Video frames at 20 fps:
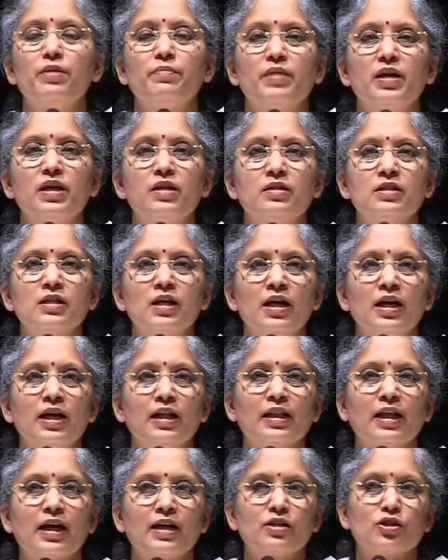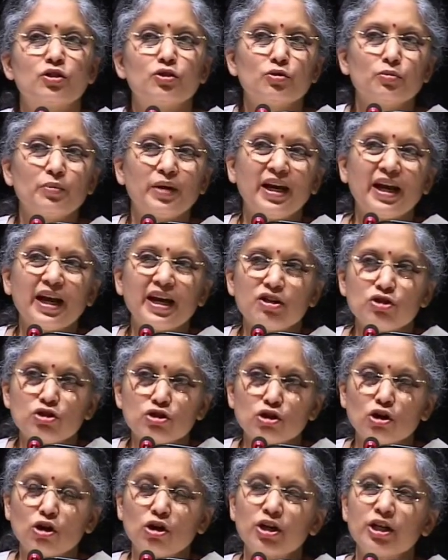only means that you will
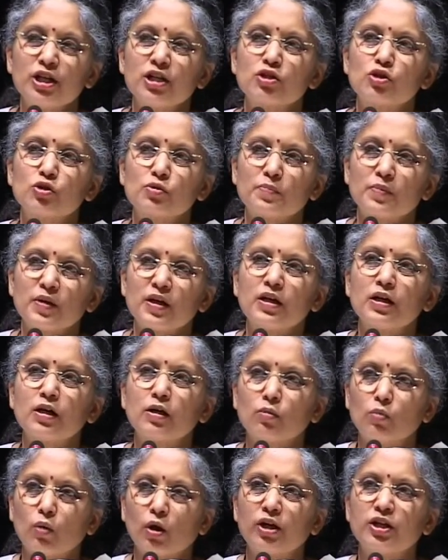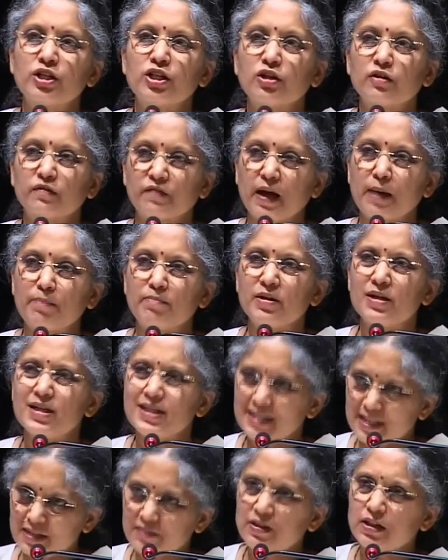enjoy a superior quality of
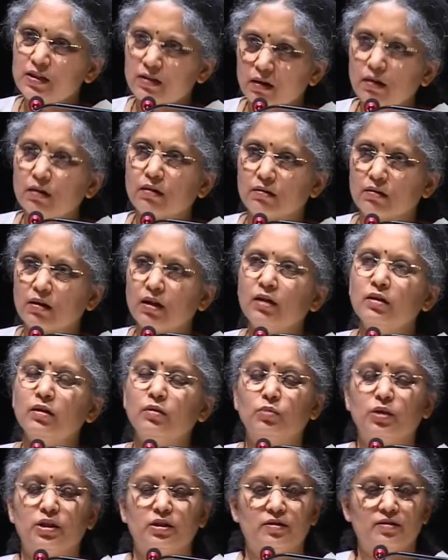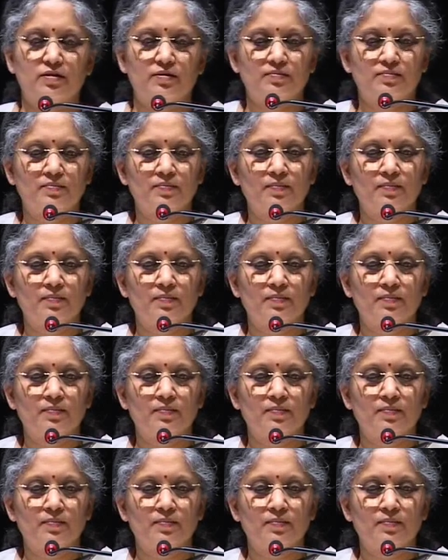happiness even here in the world.